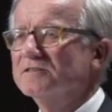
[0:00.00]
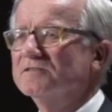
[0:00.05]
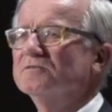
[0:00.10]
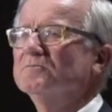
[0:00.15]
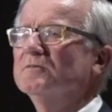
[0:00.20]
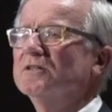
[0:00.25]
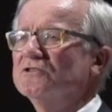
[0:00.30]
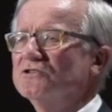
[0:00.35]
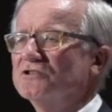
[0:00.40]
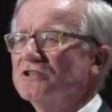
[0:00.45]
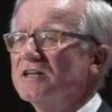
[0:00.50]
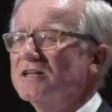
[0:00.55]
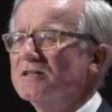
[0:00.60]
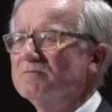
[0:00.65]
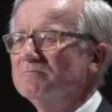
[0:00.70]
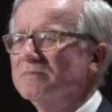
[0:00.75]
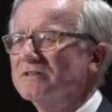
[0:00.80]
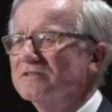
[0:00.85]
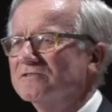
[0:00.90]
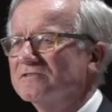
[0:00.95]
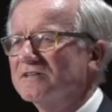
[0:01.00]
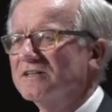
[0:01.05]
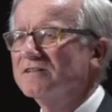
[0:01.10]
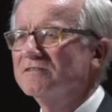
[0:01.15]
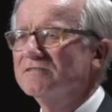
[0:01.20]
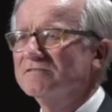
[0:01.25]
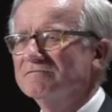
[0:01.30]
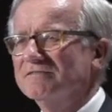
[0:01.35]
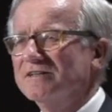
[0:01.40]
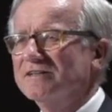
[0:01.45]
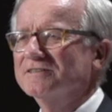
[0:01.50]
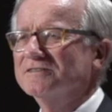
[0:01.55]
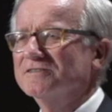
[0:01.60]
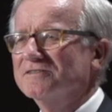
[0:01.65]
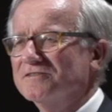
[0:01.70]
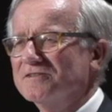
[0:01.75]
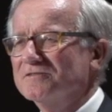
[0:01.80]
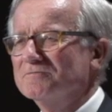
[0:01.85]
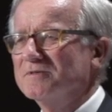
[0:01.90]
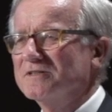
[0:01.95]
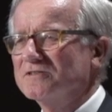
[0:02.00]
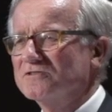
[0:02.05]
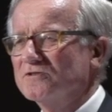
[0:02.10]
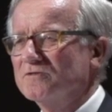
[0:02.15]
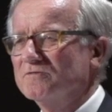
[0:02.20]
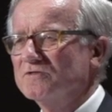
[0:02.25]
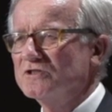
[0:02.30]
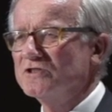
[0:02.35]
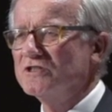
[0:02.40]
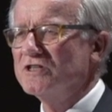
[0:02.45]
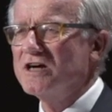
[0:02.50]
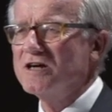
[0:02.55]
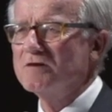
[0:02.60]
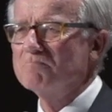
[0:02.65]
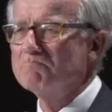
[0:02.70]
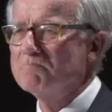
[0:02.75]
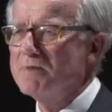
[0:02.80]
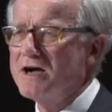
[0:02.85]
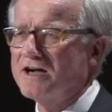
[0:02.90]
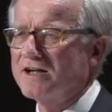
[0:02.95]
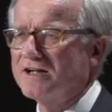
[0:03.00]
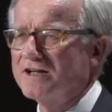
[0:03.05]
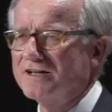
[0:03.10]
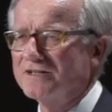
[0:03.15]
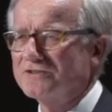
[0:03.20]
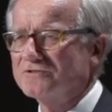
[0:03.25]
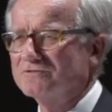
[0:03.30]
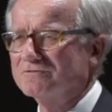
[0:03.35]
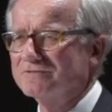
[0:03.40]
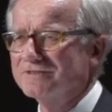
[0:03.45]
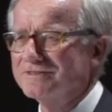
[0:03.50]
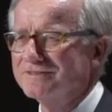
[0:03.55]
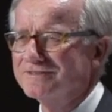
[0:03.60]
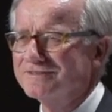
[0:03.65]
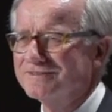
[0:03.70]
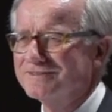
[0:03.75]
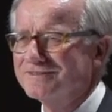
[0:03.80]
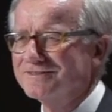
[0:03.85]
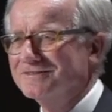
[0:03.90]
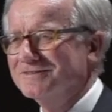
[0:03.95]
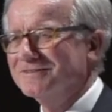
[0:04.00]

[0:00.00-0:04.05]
It's my shame because I like to think of myself as a young buck, actually,